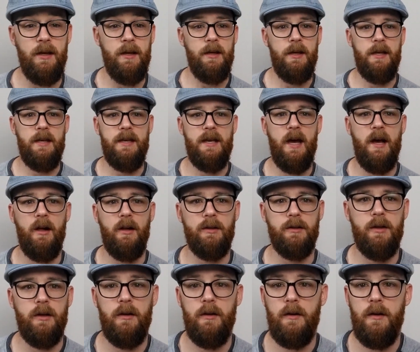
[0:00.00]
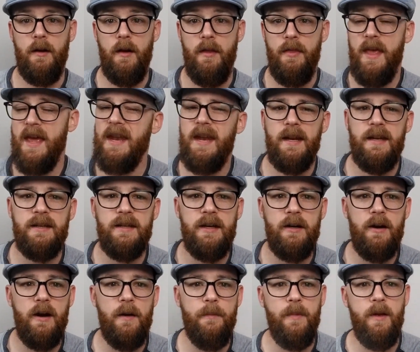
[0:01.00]
He yelled. They didn't
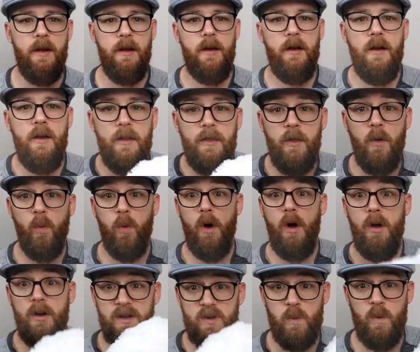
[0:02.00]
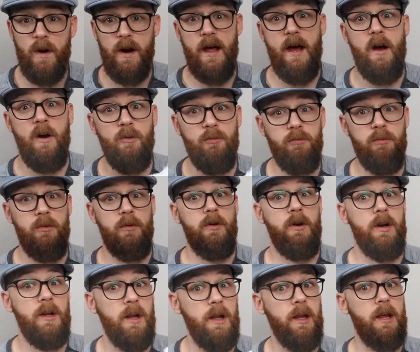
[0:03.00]
hear him. The walls were now
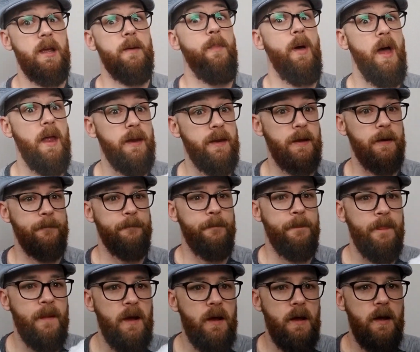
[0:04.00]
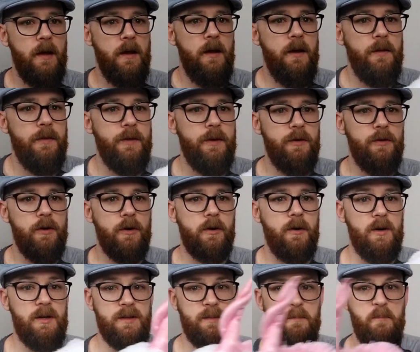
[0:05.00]
really bending. The
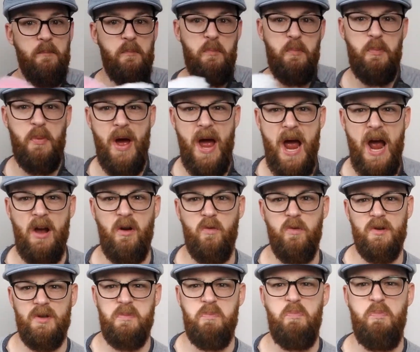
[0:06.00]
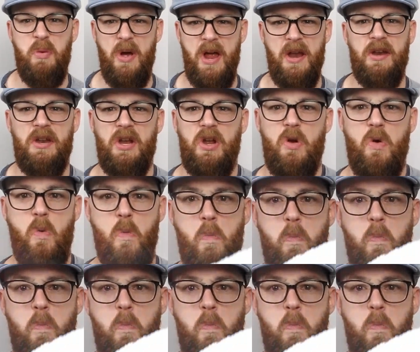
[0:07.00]
unicorn's back was bending.